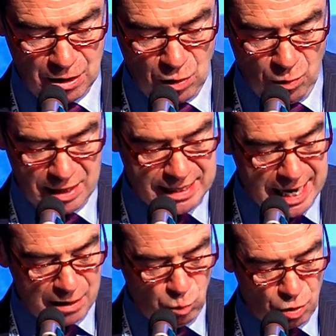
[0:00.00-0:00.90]
We're
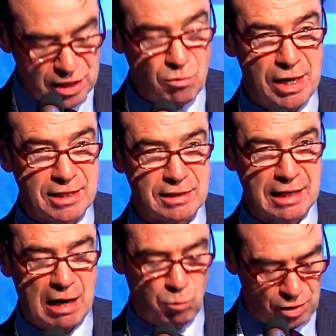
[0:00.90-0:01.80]
again working with
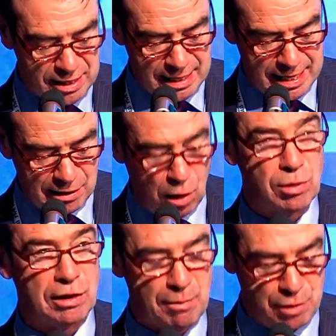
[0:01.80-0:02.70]
and working in
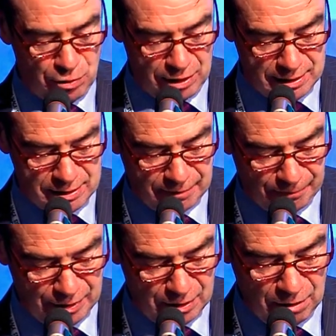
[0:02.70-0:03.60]
local communities,
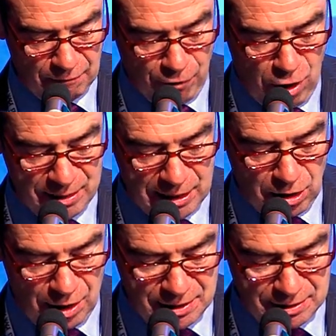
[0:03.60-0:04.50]
forming
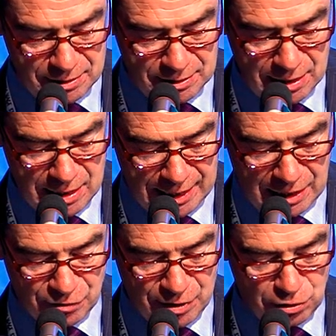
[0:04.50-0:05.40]
alliances, and as
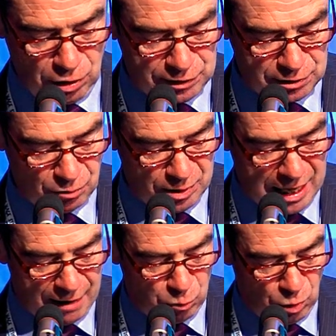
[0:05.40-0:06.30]
a result, we
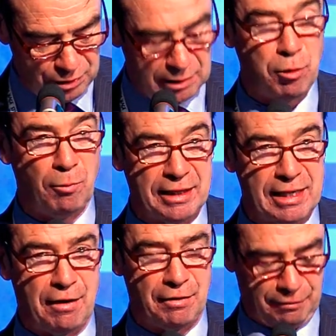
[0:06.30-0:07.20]
have won the public
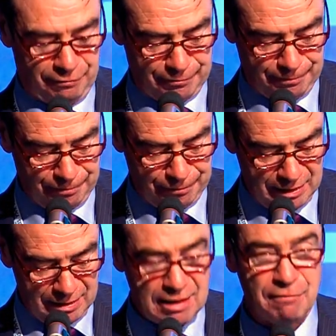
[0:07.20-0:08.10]
narrative.
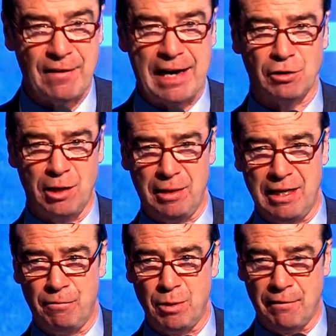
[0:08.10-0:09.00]
In fact, I
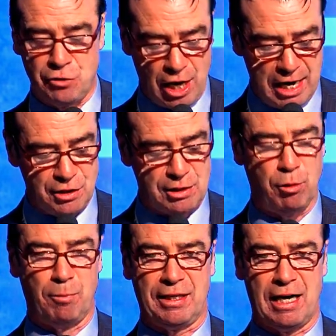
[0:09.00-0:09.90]
believe we have changed the
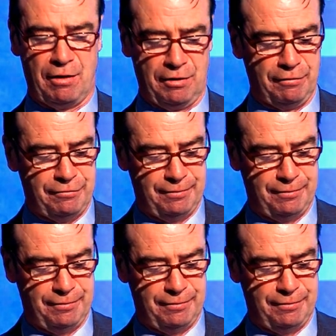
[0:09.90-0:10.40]
public narrative.